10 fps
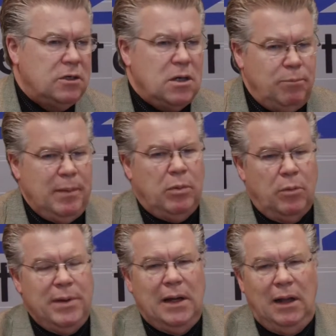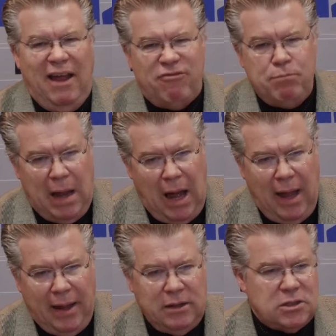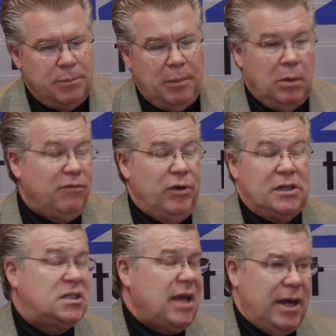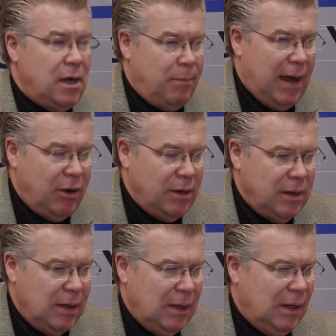Some people are being left behind. Some people are very excited about it.